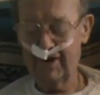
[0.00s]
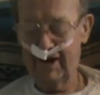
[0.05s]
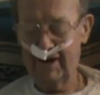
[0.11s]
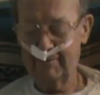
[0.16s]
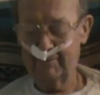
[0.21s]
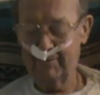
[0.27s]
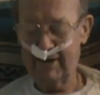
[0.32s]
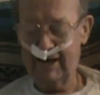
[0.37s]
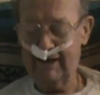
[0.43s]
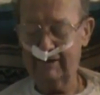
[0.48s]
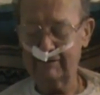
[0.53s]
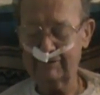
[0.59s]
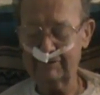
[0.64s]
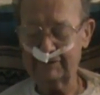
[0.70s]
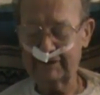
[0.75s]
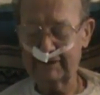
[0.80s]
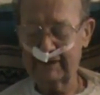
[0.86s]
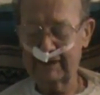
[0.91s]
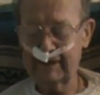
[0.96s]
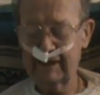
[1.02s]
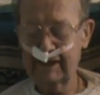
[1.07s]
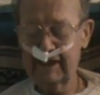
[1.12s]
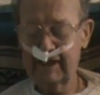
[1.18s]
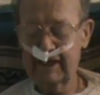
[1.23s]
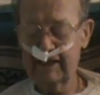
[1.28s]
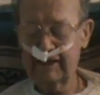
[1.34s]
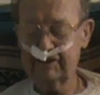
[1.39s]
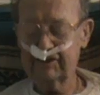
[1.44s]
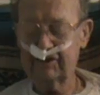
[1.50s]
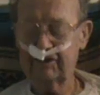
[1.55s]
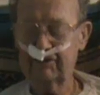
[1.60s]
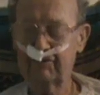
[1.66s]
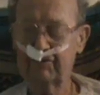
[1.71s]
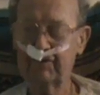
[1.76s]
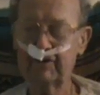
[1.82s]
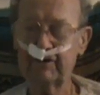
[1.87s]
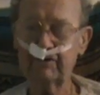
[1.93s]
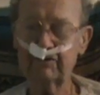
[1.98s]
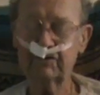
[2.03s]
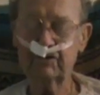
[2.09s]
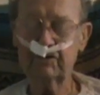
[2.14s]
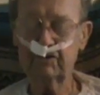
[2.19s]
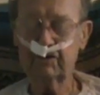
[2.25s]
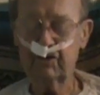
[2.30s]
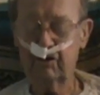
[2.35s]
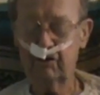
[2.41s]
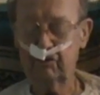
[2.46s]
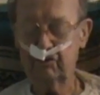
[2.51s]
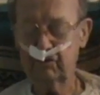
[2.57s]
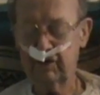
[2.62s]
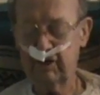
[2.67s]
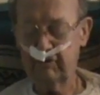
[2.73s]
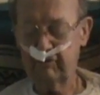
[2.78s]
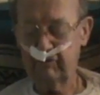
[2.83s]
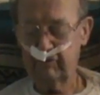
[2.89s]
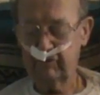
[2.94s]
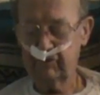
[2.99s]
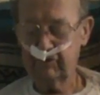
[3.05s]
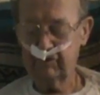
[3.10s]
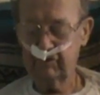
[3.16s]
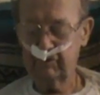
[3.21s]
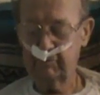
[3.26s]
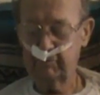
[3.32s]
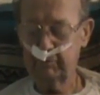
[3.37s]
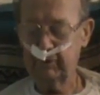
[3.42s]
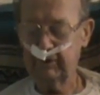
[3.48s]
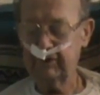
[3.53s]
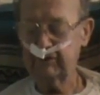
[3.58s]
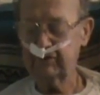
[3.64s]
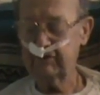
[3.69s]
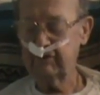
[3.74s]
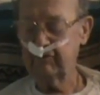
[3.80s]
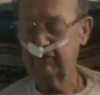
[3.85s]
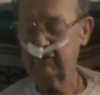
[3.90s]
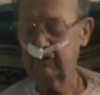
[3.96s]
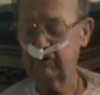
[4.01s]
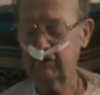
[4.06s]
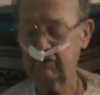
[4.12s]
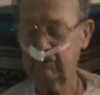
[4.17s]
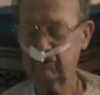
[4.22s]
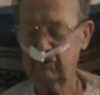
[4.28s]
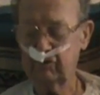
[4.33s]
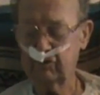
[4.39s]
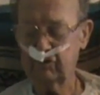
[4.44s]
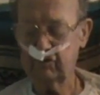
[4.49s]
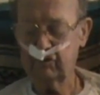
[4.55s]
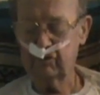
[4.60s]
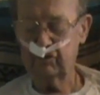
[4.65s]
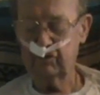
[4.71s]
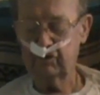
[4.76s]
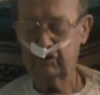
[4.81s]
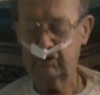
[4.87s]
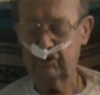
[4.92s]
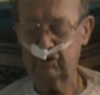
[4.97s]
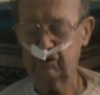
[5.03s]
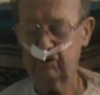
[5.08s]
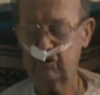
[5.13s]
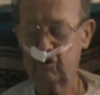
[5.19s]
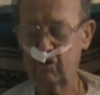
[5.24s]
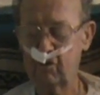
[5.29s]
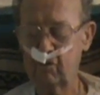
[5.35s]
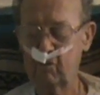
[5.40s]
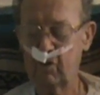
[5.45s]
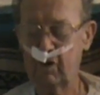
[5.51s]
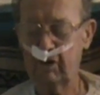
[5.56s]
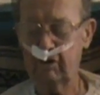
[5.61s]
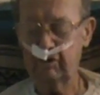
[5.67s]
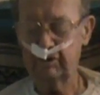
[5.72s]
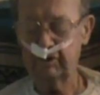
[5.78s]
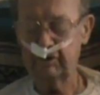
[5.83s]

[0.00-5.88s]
nine pounds. He said the fingers and toes and everything's in place. Everything looks good. She's doing well.